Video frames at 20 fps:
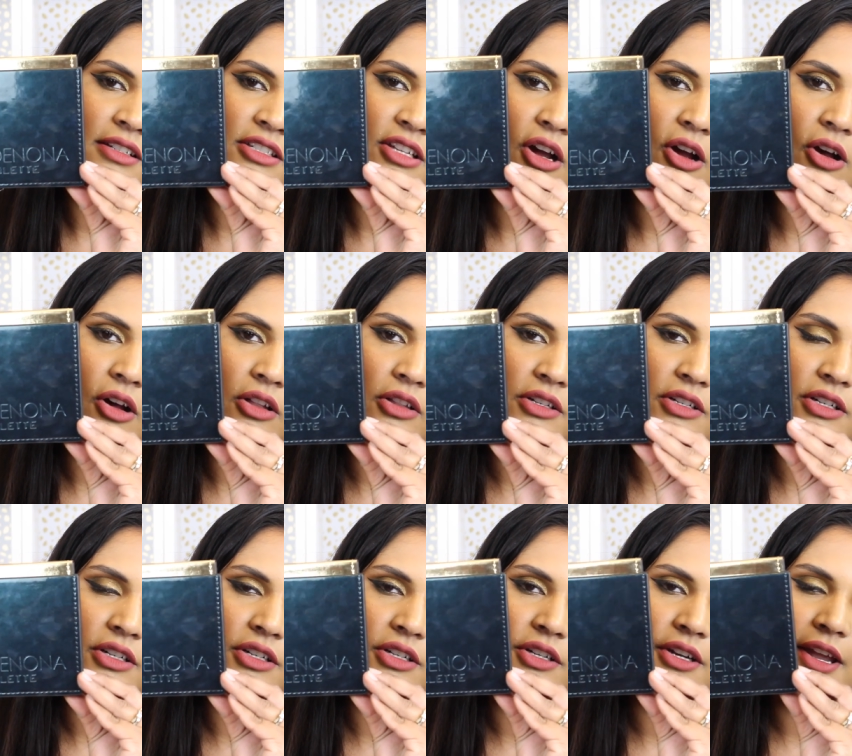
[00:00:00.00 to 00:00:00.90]

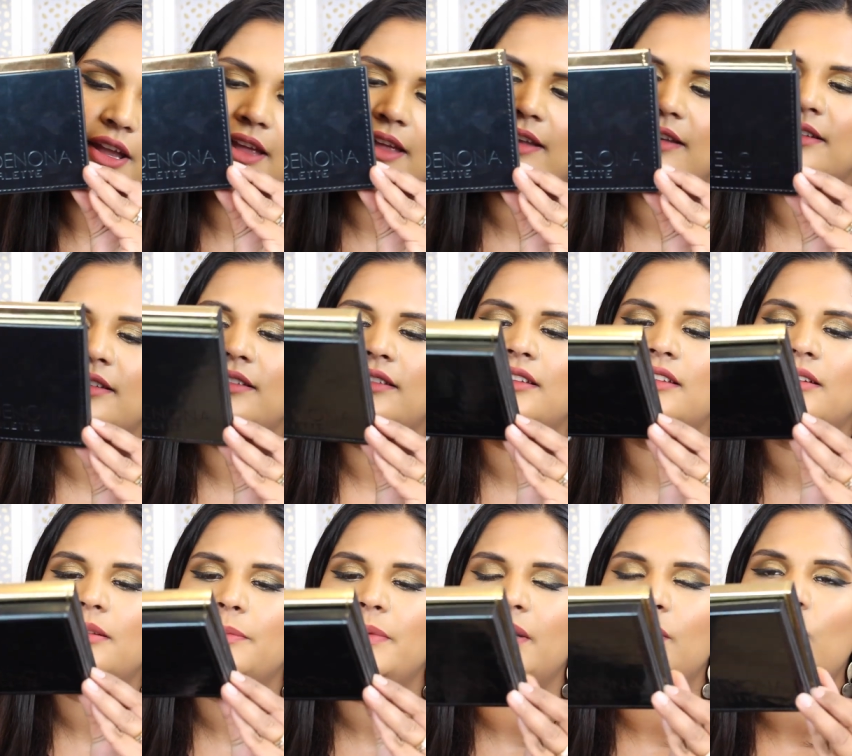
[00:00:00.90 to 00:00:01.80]
taller and a
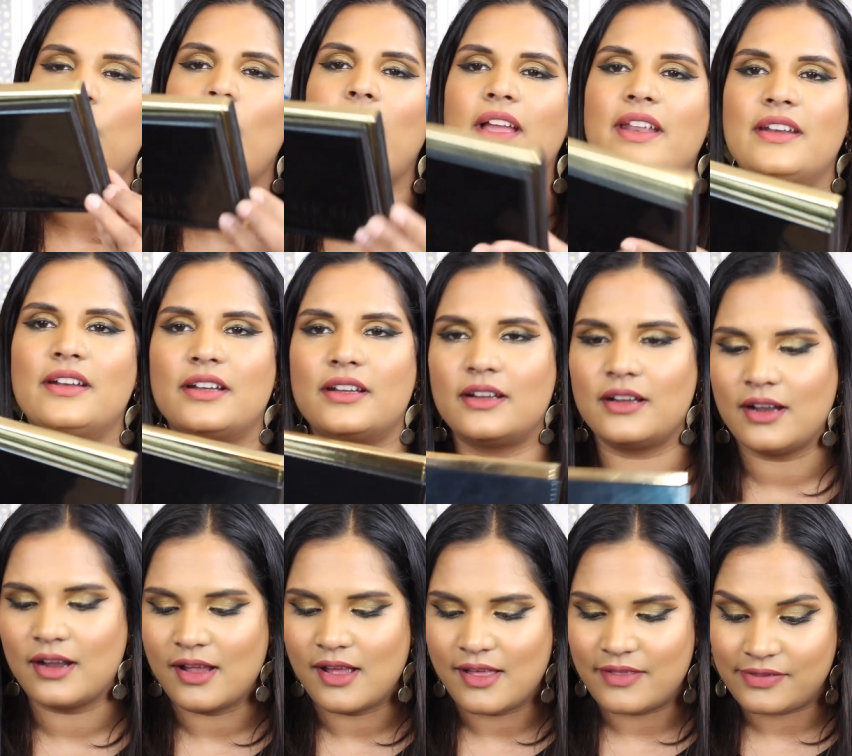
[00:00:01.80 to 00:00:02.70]
little bit
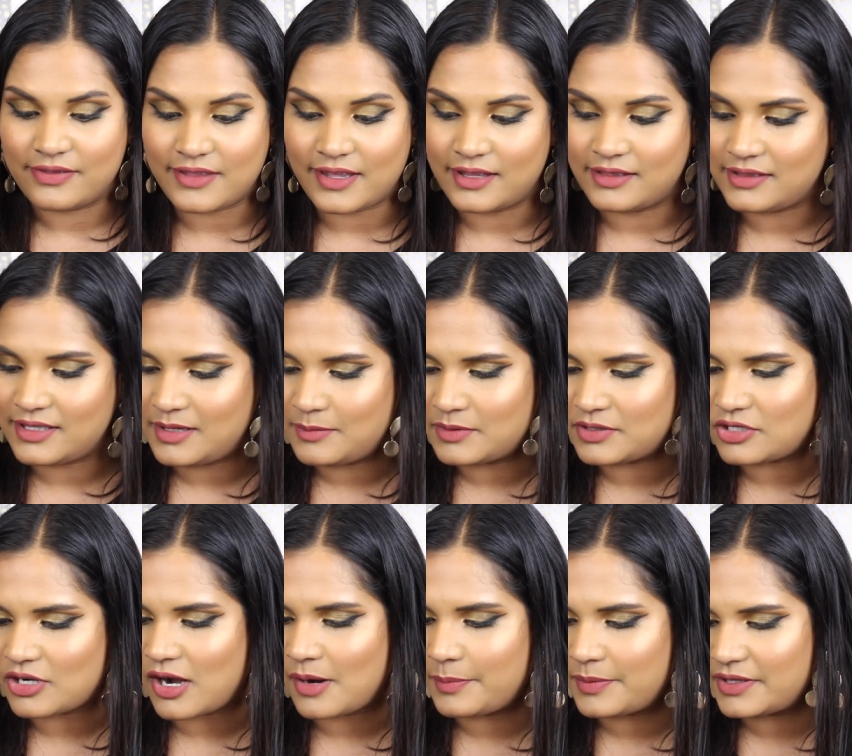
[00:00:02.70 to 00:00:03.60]
wider than the
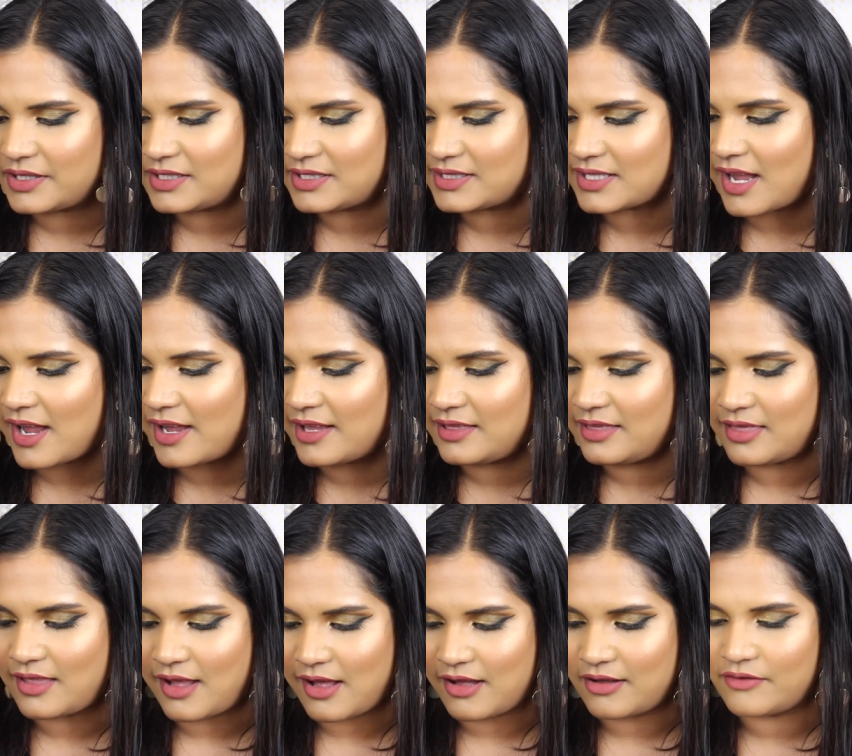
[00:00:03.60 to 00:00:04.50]
Metropolis. I
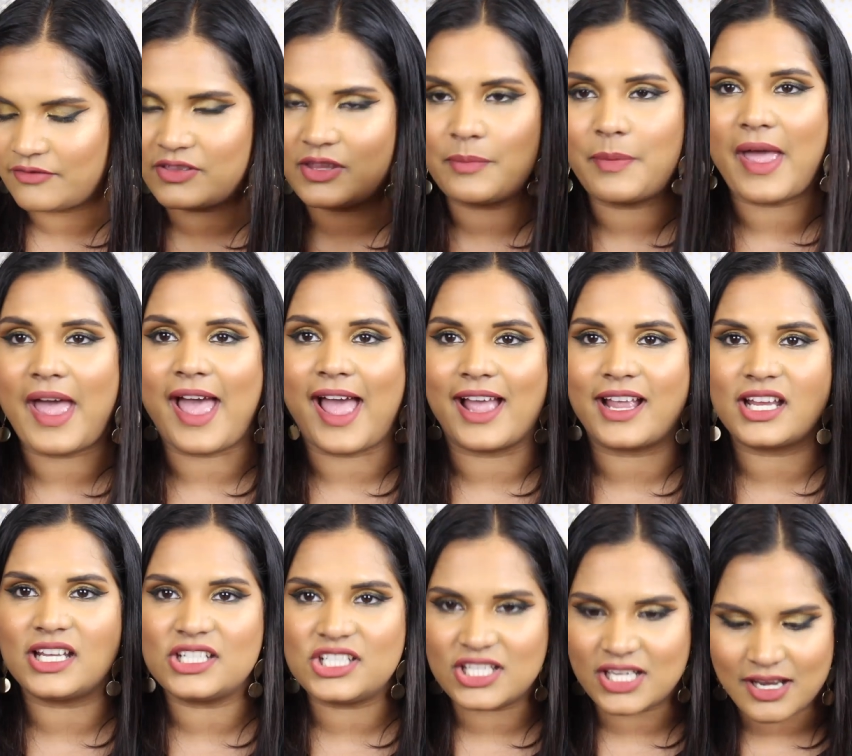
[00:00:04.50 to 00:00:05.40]
love the
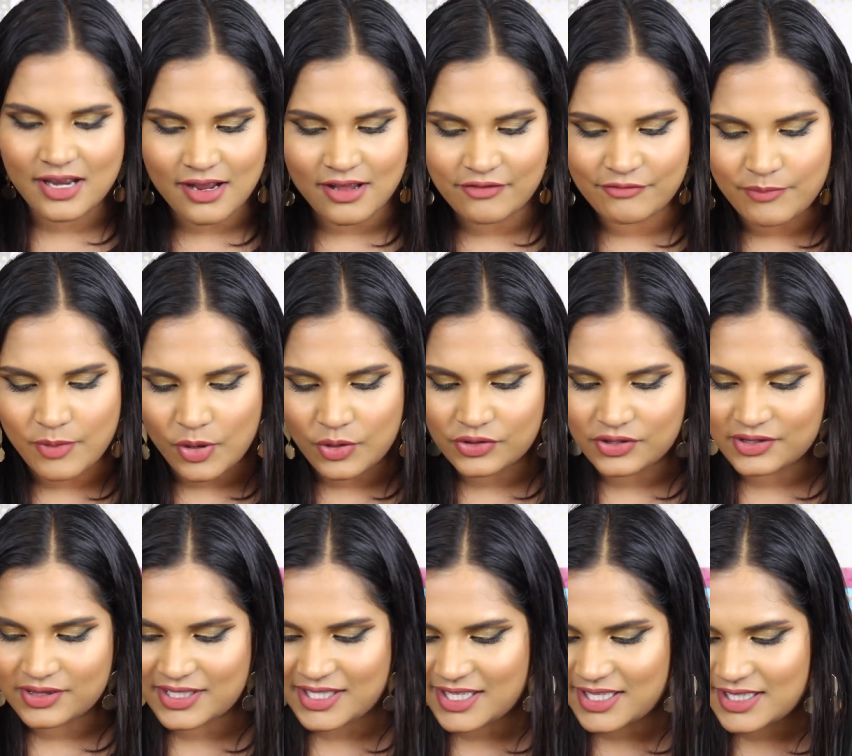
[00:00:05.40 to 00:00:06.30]
packaging of
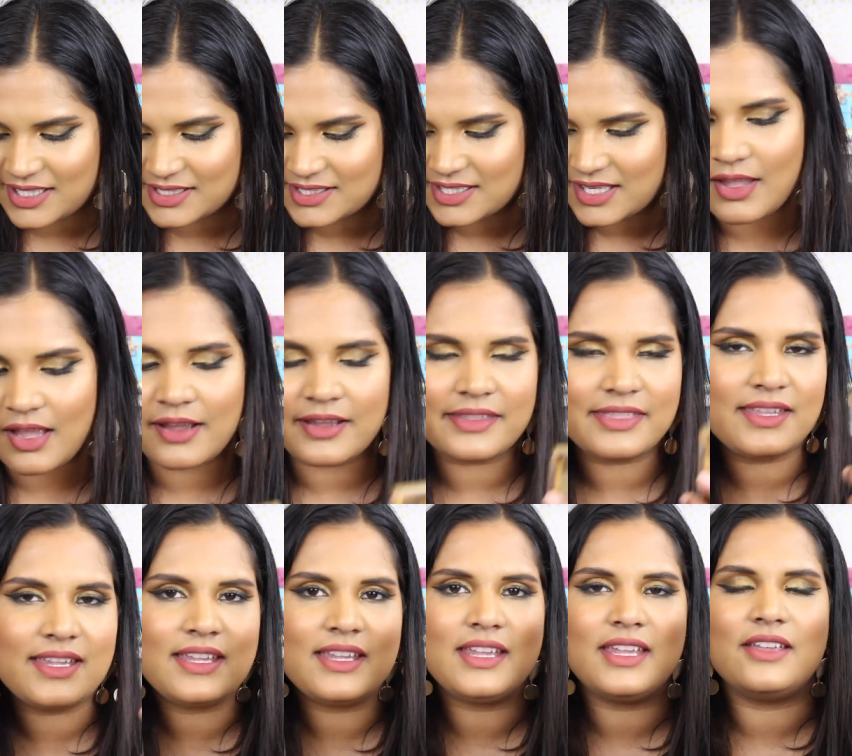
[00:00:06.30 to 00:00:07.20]
both of these. I
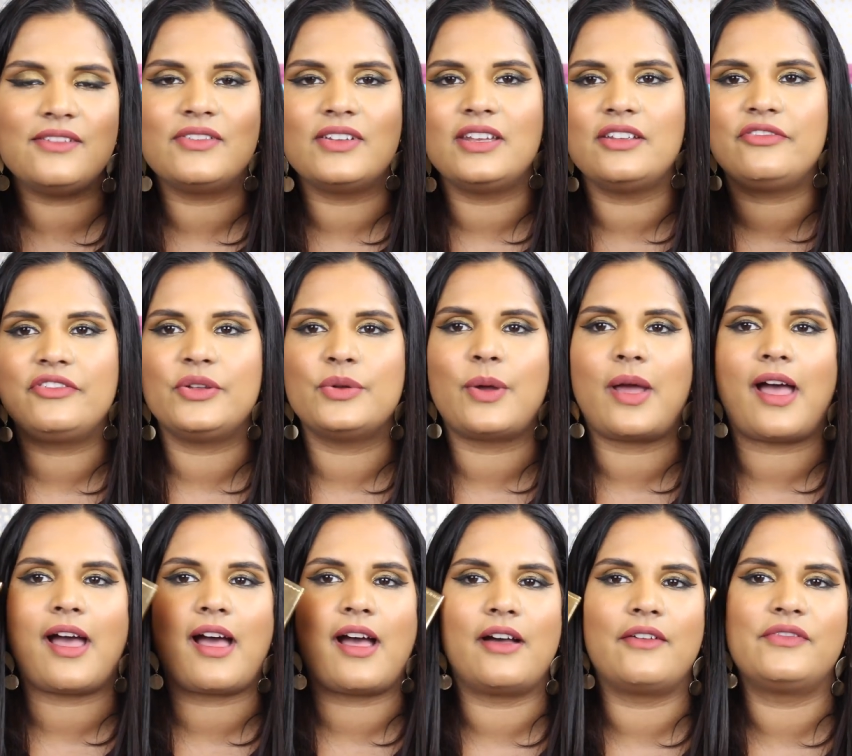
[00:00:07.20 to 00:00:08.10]
think even if you
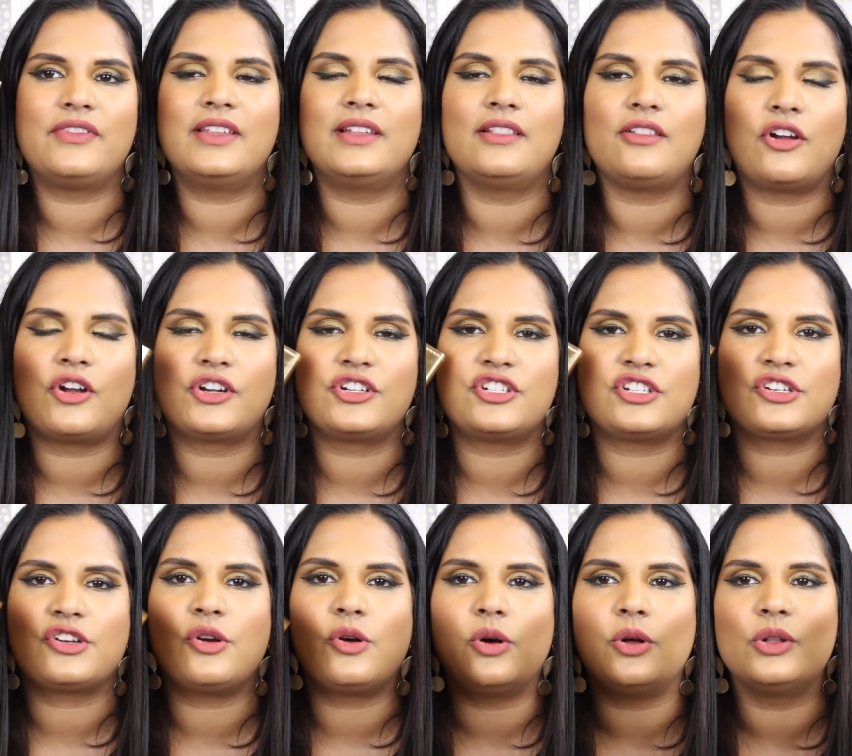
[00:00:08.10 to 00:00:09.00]
have the
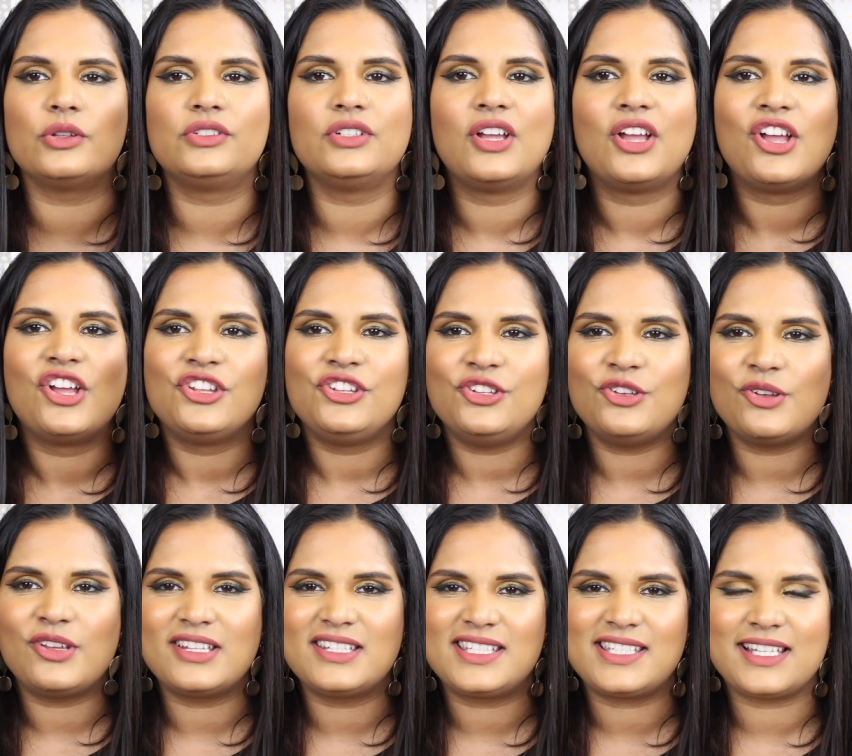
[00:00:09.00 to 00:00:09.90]
larger Gold,
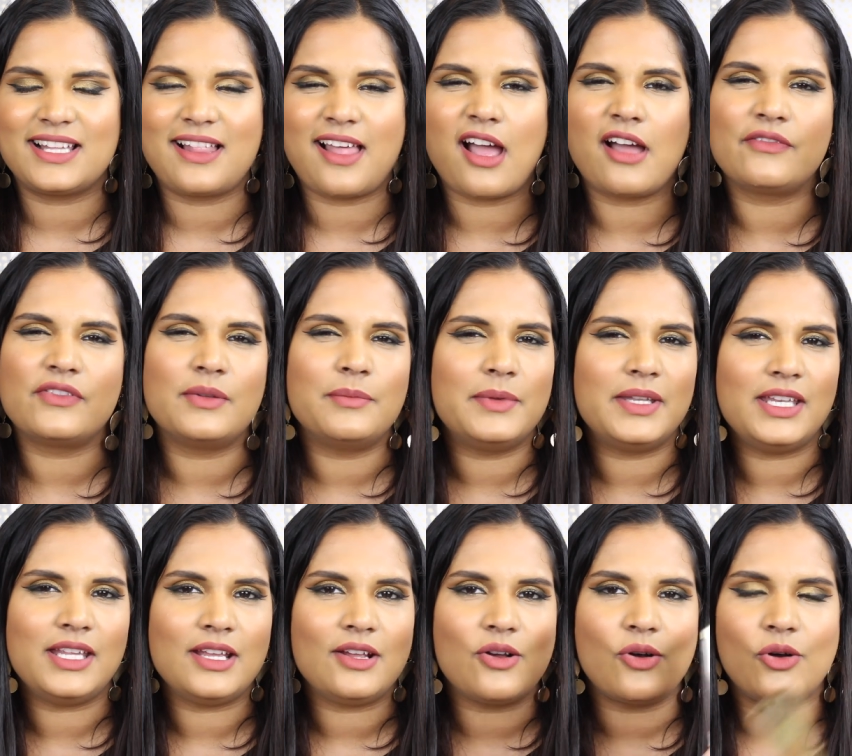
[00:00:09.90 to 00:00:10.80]
you can still have the
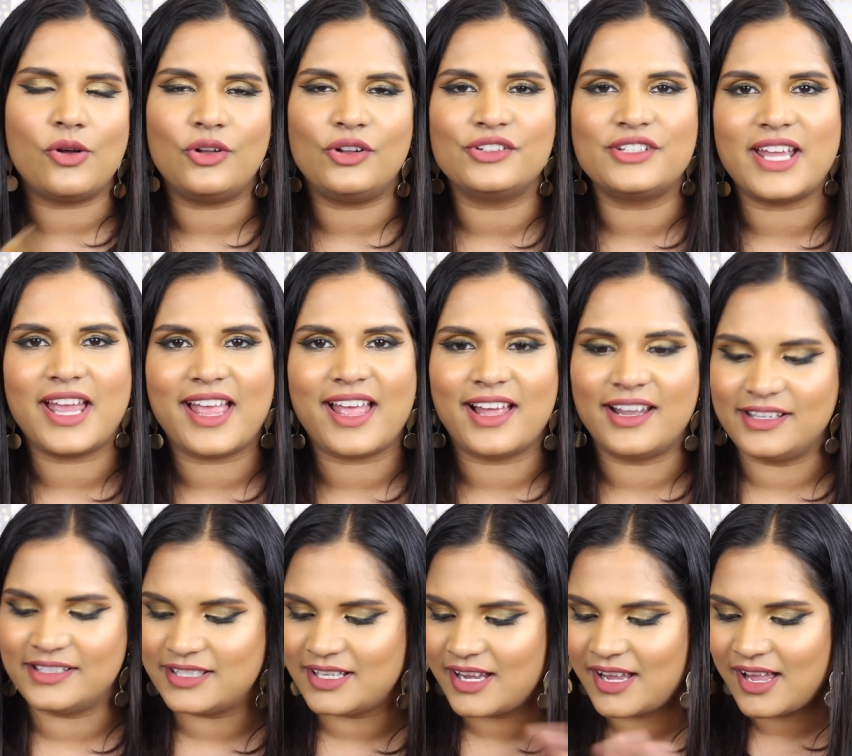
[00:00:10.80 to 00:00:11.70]
Mini Gold
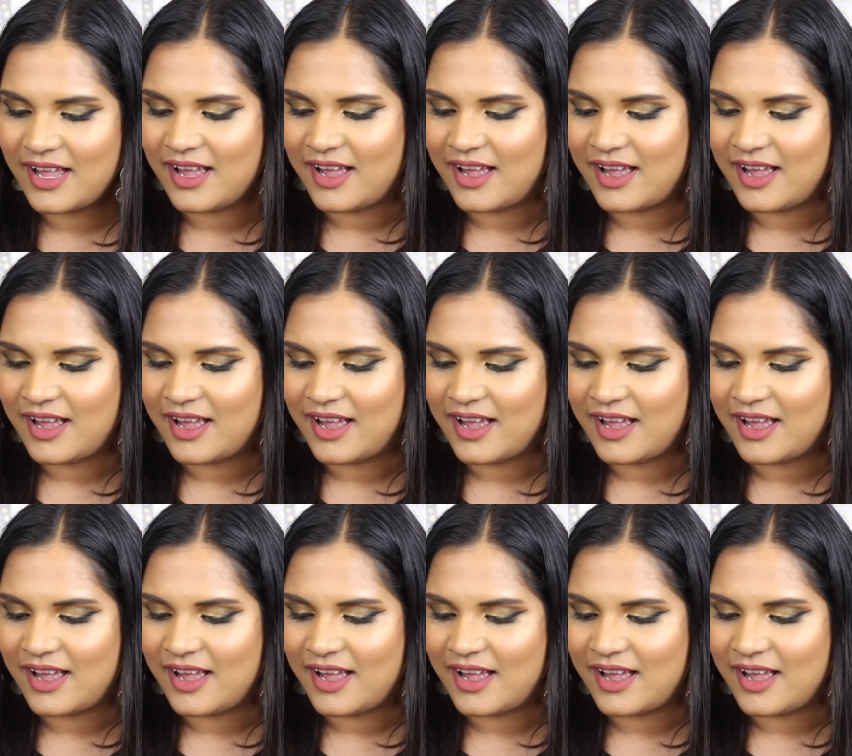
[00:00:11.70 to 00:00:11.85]
and